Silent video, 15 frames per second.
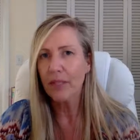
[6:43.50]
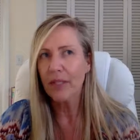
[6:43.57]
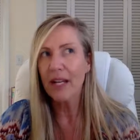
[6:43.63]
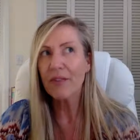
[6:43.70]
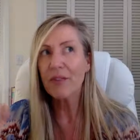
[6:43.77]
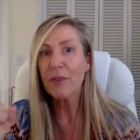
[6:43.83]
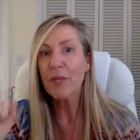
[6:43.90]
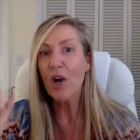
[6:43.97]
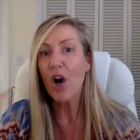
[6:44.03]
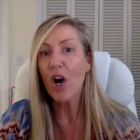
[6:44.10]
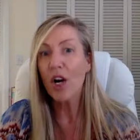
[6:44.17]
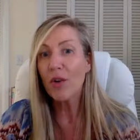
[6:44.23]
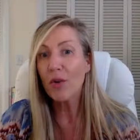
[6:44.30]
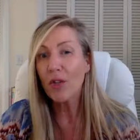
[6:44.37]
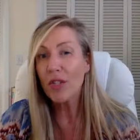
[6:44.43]
They have to be
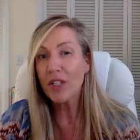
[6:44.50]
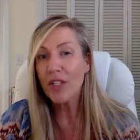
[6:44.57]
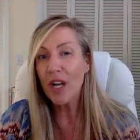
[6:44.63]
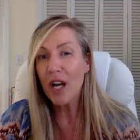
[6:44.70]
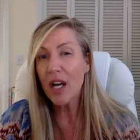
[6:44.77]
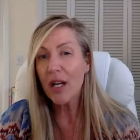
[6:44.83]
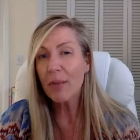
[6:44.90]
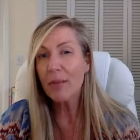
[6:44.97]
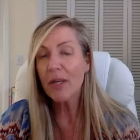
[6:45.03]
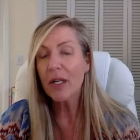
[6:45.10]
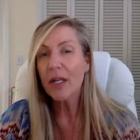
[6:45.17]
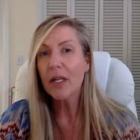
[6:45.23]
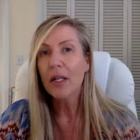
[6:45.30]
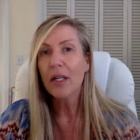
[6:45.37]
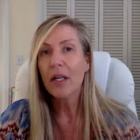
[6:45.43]
on all the time.
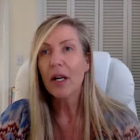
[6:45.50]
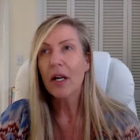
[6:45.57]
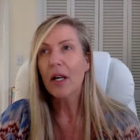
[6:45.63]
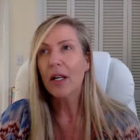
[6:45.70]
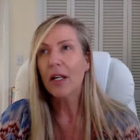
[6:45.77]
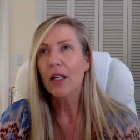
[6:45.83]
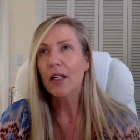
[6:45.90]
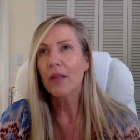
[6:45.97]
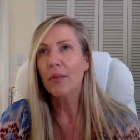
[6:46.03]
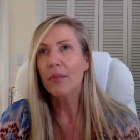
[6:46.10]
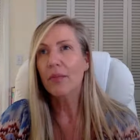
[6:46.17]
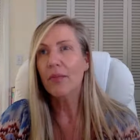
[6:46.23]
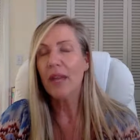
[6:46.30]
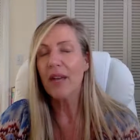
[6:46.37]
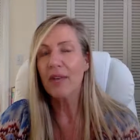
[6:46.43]

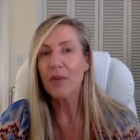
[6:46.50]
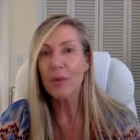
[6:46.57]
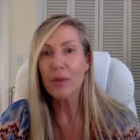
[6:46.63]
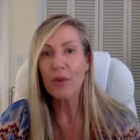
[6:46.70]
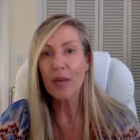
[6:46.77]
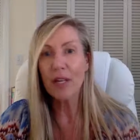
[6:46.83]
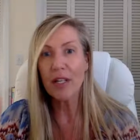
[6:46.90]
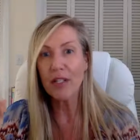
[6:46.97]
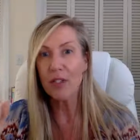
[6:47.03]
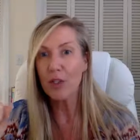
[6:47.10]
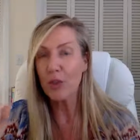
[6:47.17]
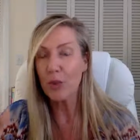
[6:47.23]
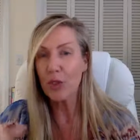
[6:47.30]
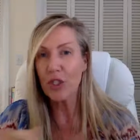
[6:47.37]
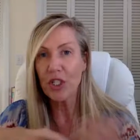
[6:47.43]
They have to be ready to
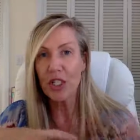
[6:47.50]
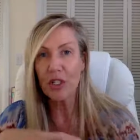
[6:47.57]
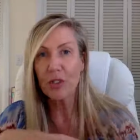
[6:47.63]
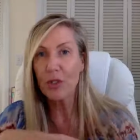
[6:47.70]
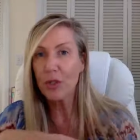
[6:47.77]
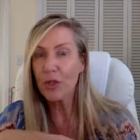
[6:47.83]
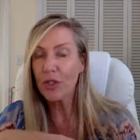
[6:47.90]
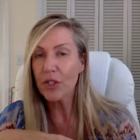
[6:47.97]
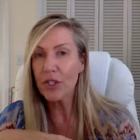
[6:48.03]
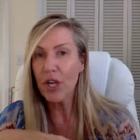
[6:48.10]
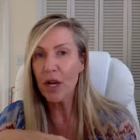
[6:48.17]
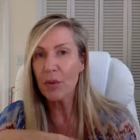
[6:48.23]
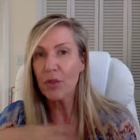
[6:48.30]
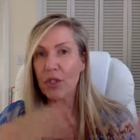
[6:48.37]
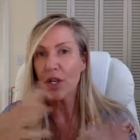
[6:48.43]
switch gears all the
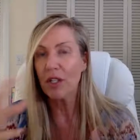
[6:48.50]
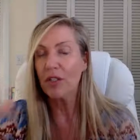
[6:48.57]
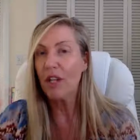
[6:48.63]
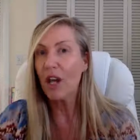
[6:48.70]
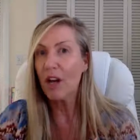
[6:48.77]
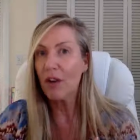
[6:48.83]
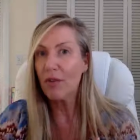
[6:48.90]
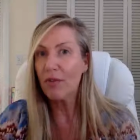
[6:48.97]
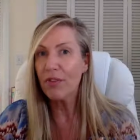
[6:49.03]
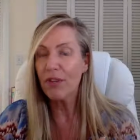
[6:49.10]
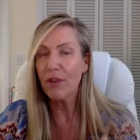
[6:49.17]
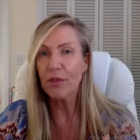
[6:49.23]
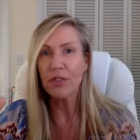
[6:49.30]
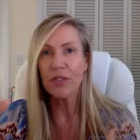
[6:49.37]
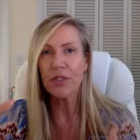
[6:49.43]
time, which I love.
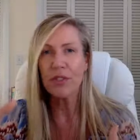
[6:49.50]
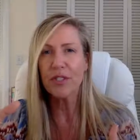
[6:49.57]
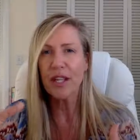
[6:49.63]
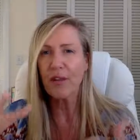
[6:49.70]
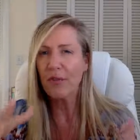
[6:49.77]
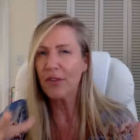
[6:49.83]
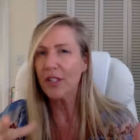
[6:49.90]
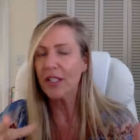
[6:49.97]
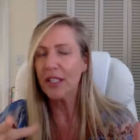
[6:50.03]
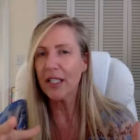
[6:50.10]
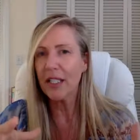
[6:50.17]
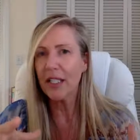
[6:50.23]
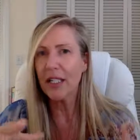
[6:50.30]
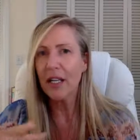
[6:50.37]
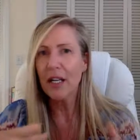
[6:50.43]
They're
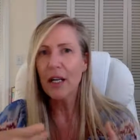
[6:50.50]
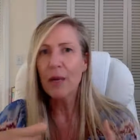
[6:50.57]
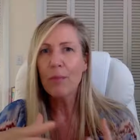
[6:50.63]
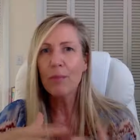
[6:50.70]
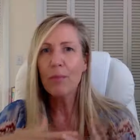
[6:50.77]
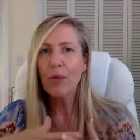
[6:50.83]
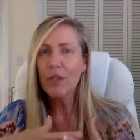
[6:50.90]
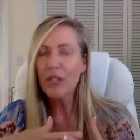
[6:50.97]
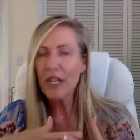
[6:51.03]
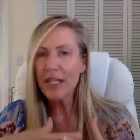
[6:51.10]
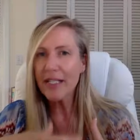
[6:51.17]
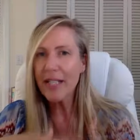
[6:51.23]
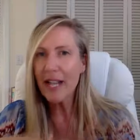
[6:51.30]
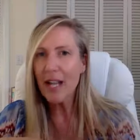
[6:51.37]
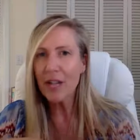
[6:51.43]
definitely
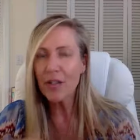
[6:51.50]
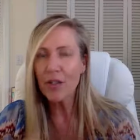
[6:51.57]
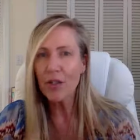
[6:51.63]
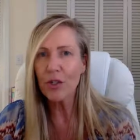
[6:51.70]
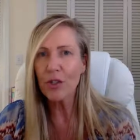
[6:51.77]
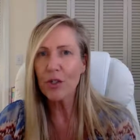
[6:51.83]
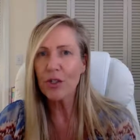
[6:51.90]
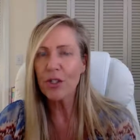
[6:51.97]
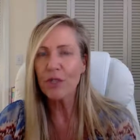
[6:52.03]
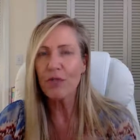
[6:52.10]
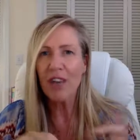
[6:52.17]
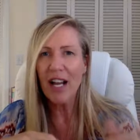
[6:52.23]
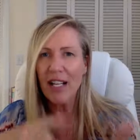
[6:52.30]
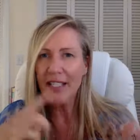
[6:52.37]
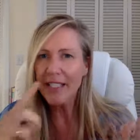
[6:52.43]
multitaskers and
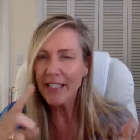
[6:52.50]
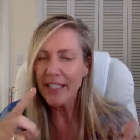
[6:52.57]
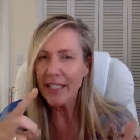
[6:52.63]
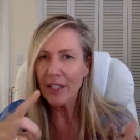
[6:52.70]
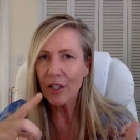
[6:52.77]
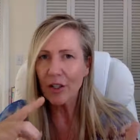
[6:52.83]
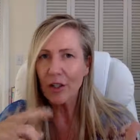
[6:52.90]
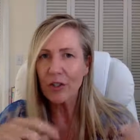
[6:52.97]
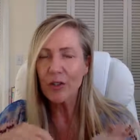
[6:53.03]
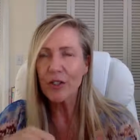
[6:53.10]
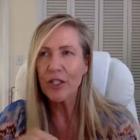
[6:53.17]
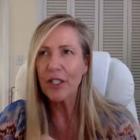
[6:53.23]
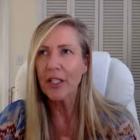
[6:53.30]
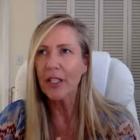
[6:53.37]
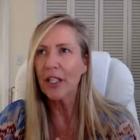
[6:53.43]
fast thinkers
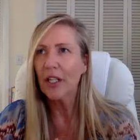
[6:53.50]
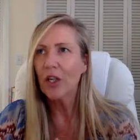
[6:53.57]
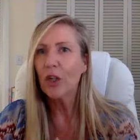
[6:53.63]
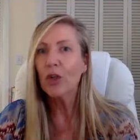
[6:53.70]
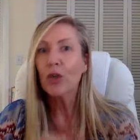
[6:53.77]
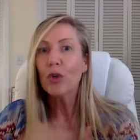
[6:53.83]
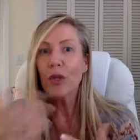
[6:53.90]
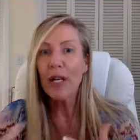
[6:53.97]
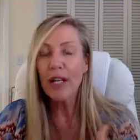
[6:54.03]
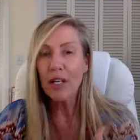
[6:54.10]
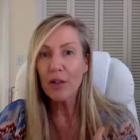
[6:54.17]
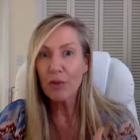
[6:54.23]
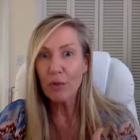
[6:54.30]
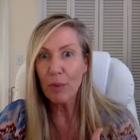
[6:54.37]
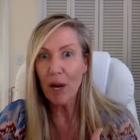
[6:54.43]
and
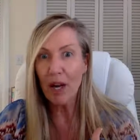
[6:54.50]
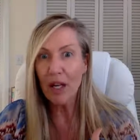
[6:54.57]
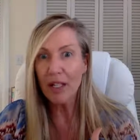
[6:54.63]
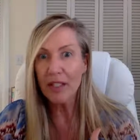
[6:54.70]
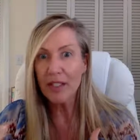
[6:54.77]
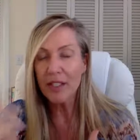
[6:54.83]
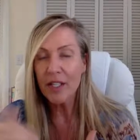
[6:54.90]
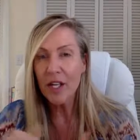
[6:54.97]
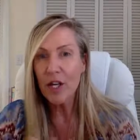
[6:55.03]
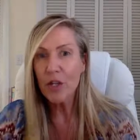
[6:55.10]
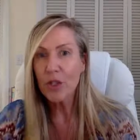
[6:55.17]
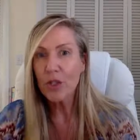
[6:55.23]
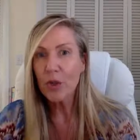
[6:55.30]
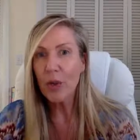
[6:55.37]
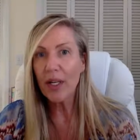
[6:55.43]
creative minds.
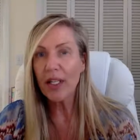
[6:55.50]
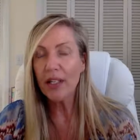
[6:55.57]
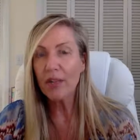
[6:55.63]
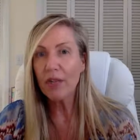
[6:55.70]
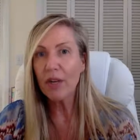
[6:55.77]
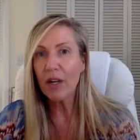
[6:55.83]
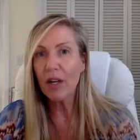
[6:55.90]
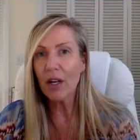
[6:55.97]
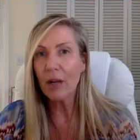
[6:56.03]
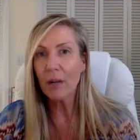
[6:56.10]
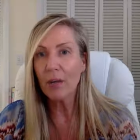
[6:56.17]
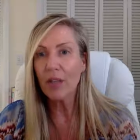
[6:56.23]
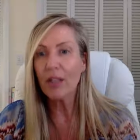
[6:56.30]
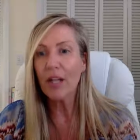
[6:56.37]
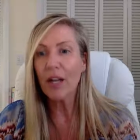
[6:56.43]
So I give
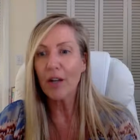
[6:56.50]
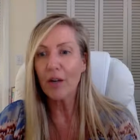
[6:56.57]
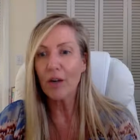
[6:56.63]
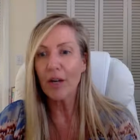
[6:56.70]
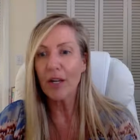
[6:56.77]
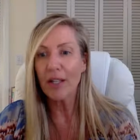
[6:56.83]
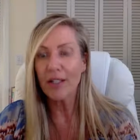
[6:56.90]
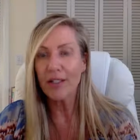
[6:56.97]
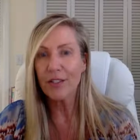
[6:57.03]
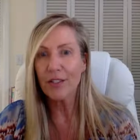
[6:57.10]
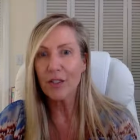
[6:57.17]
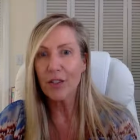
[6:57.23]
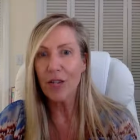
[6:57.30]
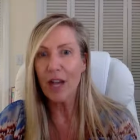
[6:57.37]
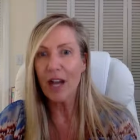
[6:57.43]
a lot of credit
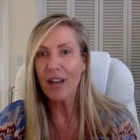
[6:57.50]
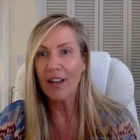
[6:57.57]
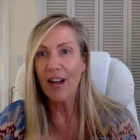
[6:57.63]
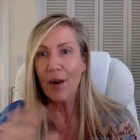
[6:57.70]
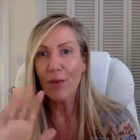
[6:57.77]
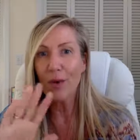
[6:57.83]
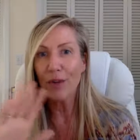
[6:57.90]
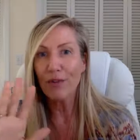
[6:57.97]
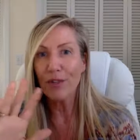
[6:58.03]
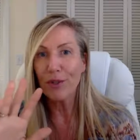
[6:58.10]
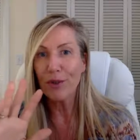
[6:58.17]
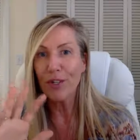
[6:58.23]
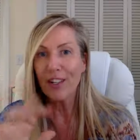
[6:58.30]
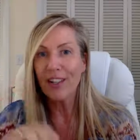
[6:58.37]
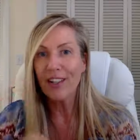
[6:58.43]
to that. Hi, one
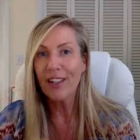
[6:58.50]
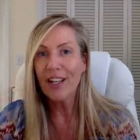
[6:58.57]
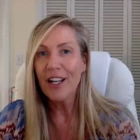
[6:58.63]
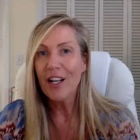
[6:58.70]
viewer.